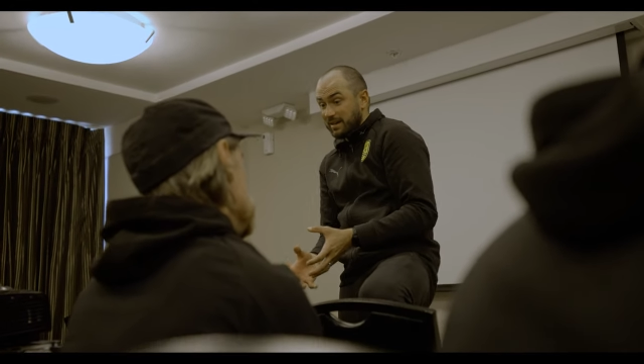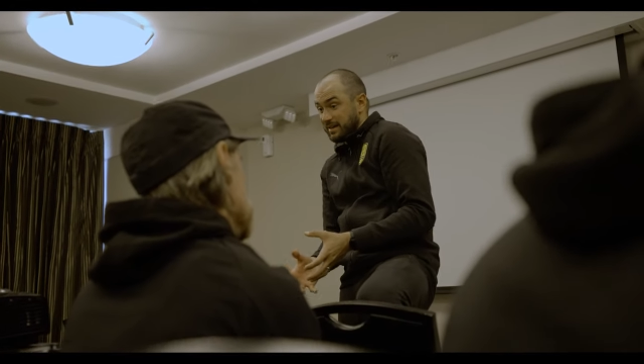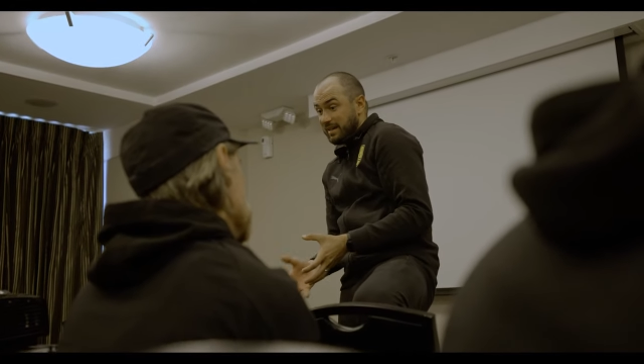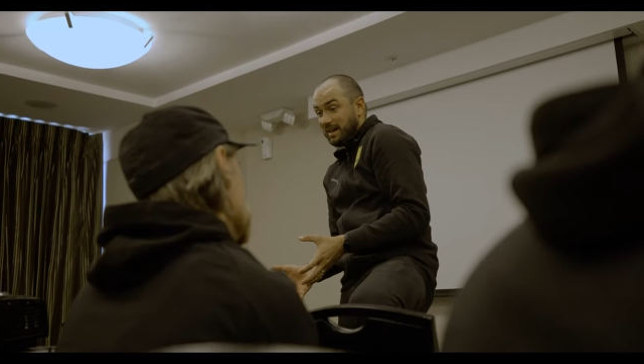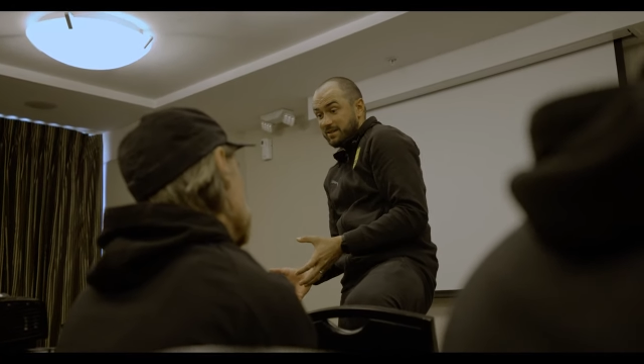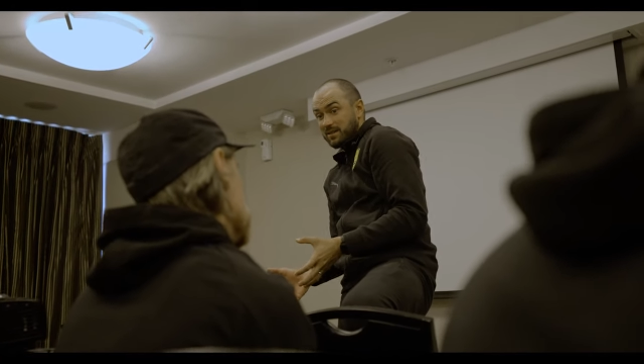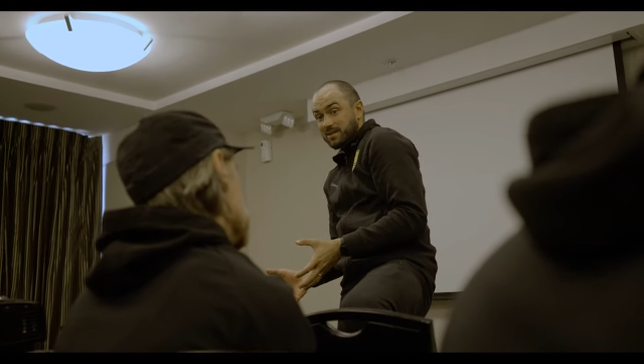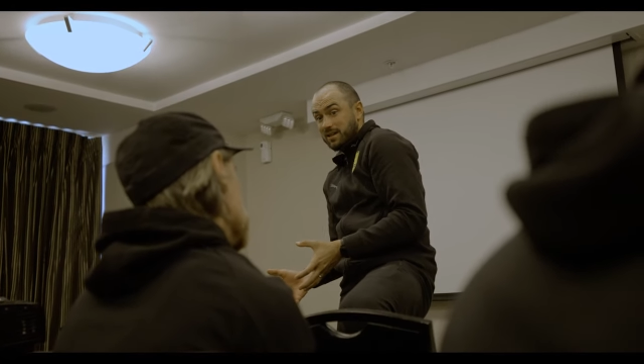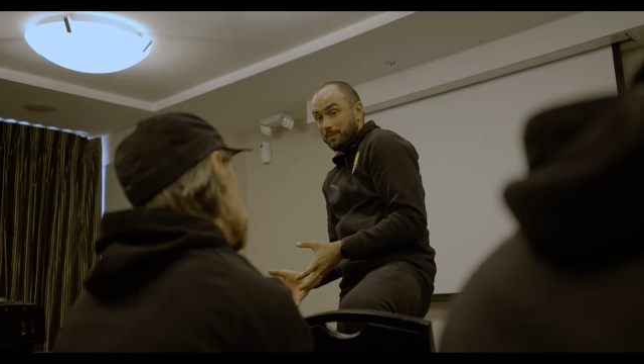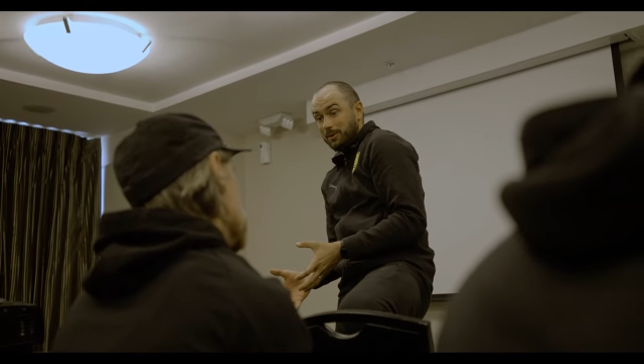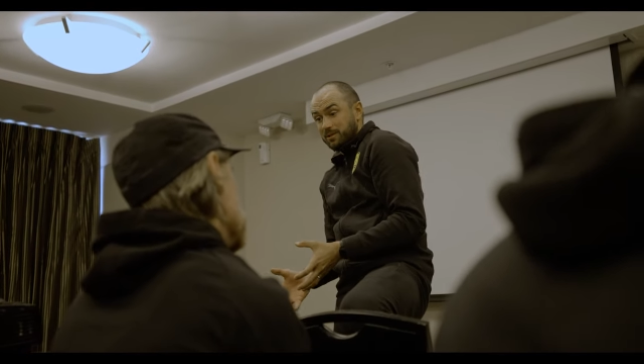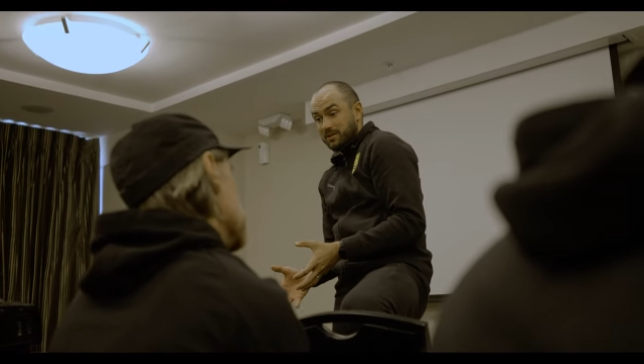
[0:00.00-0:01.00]
when he's able to
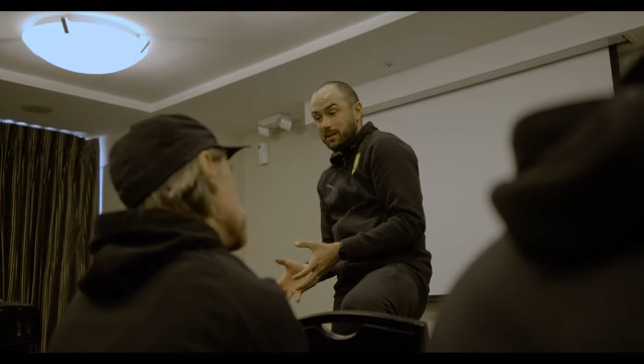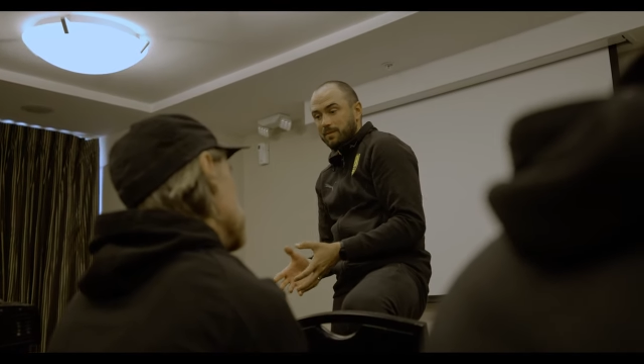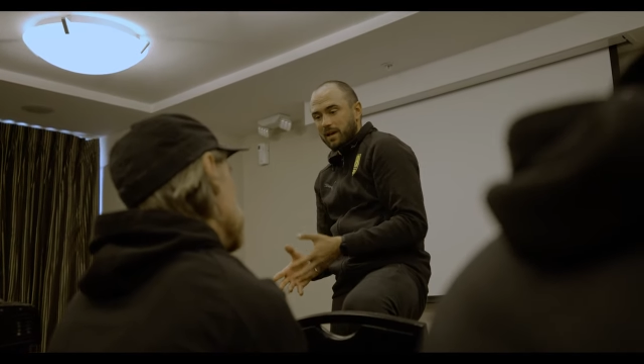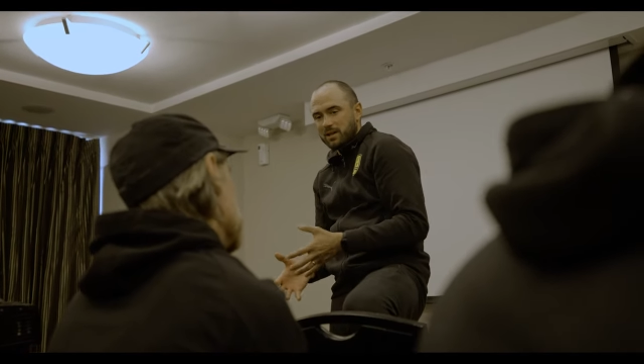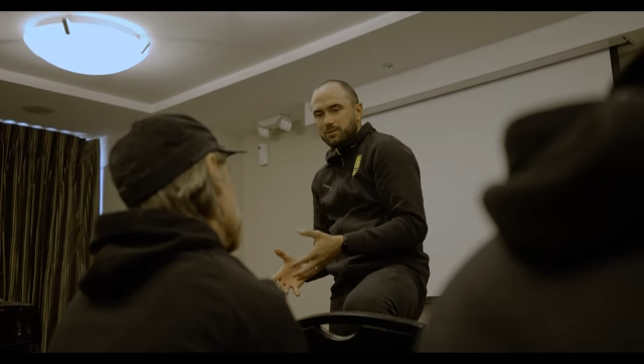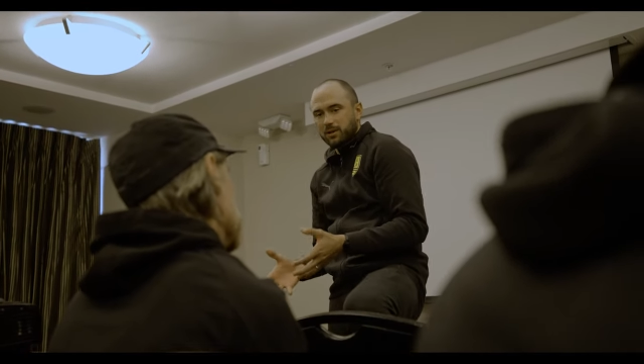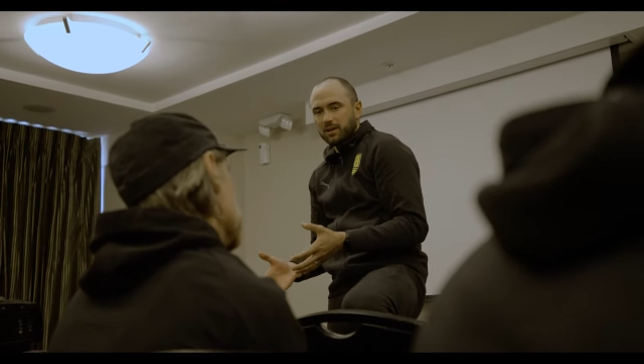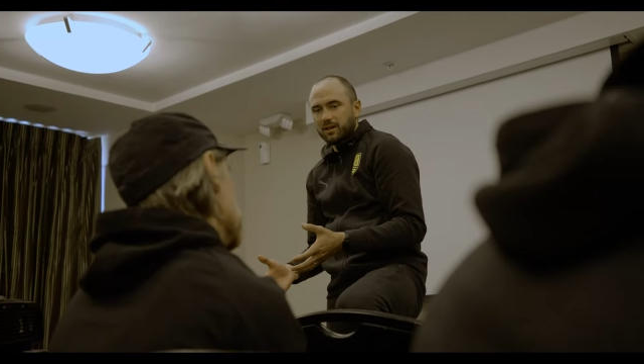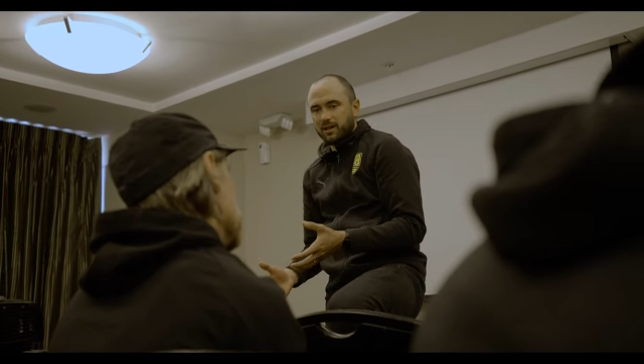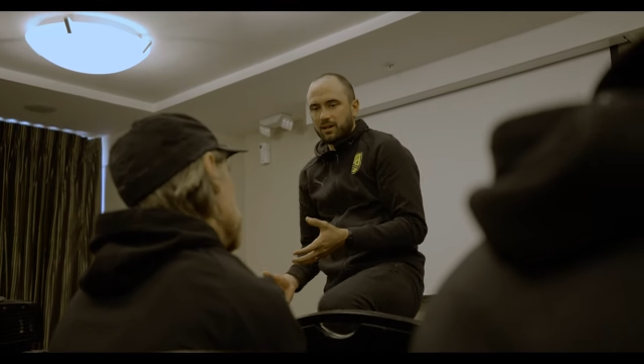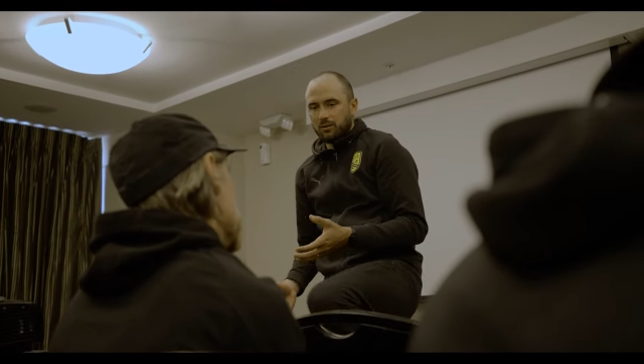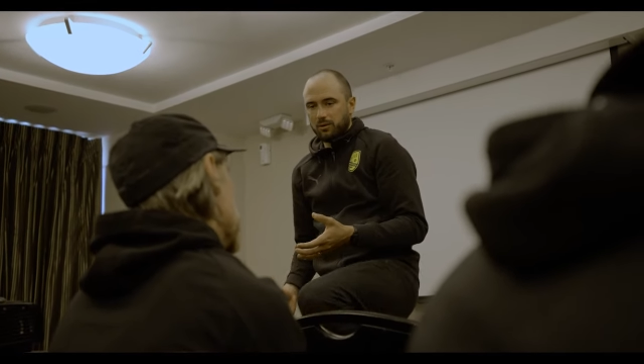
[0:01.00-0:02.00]
review film,
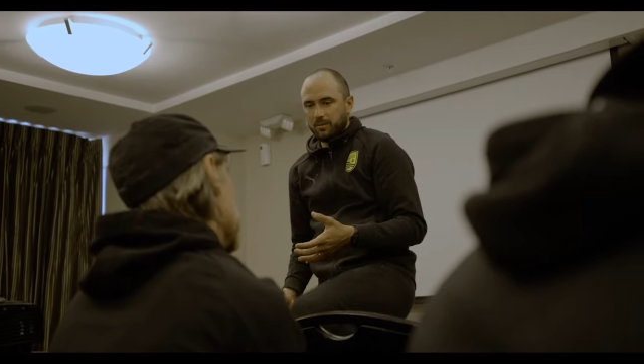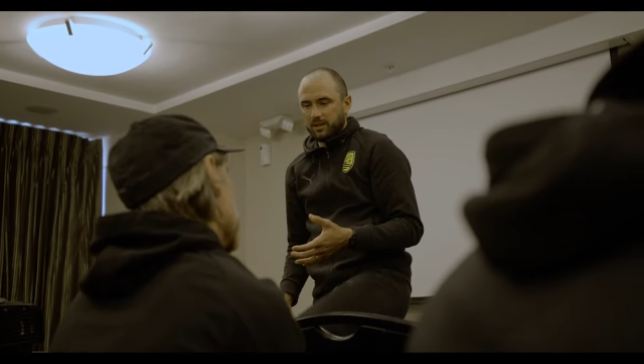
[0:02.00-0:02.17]
both with the